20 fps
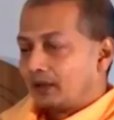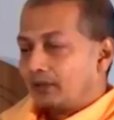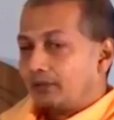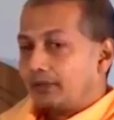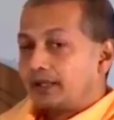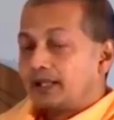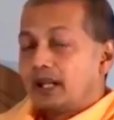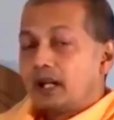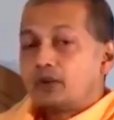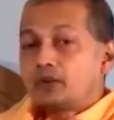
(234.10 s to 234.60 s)

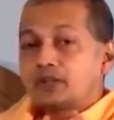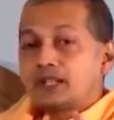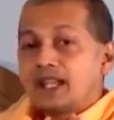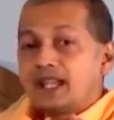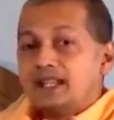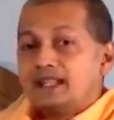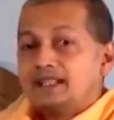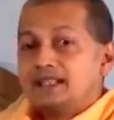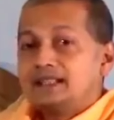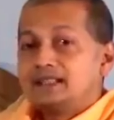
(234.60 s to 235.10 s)
without
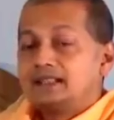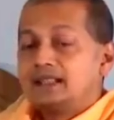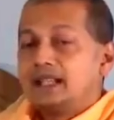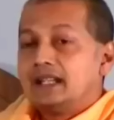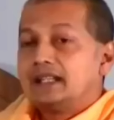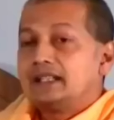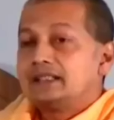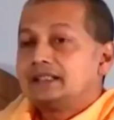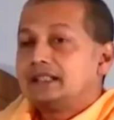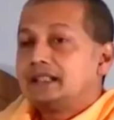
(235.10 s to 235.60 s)

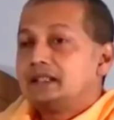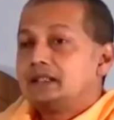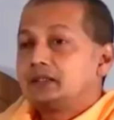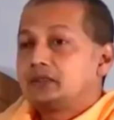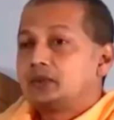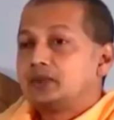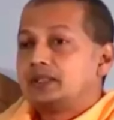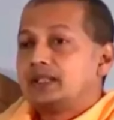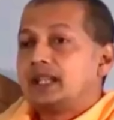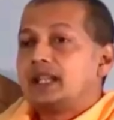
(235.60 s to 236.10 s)
anything
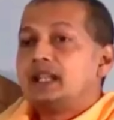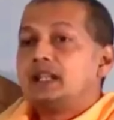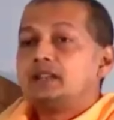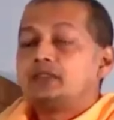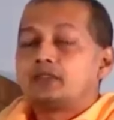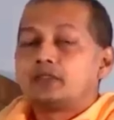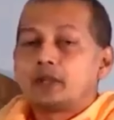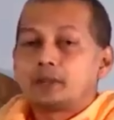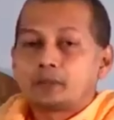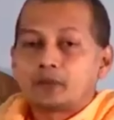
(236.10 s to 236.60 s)
to gain
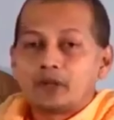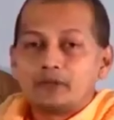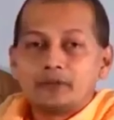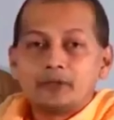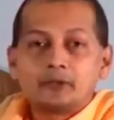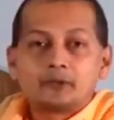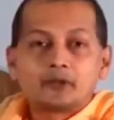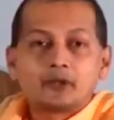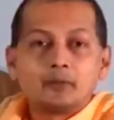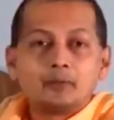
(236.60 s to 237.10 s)
from
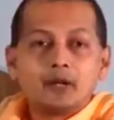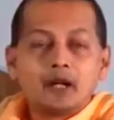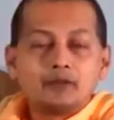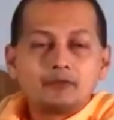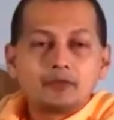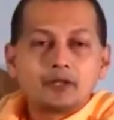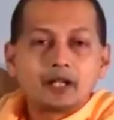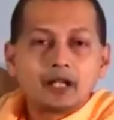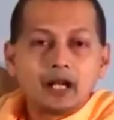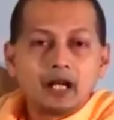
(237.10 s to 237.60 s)
it
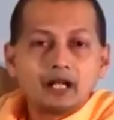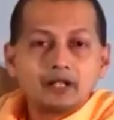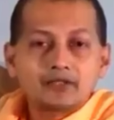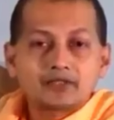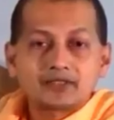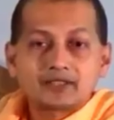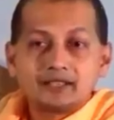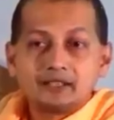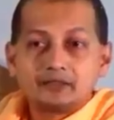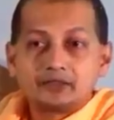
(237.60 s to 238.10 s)
for
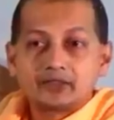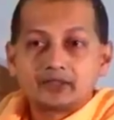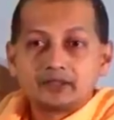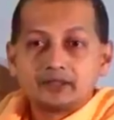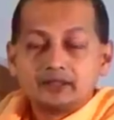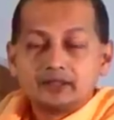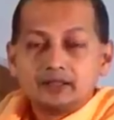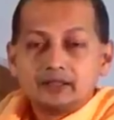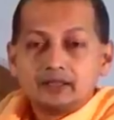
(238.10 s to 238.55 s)
ourselves,